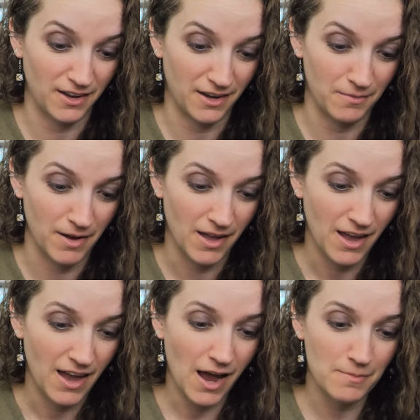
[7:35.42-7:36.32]
him.
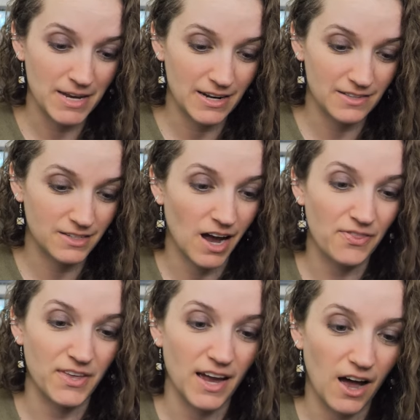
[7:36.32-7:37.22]
I mean, it's
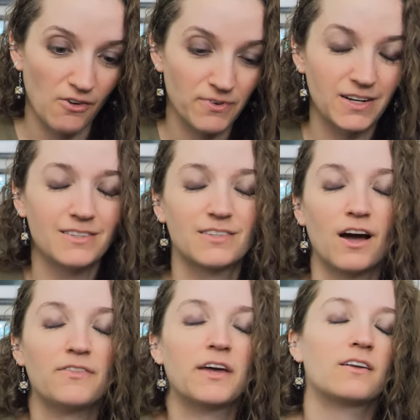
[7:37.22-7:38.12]
got the outfit, it's
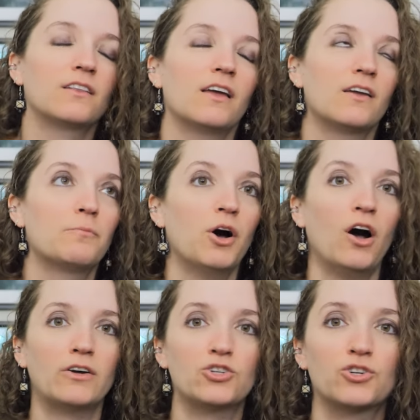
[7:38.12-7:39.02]
got that like
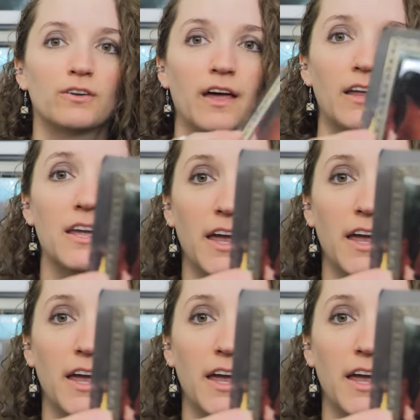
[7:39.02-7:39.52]
posture that he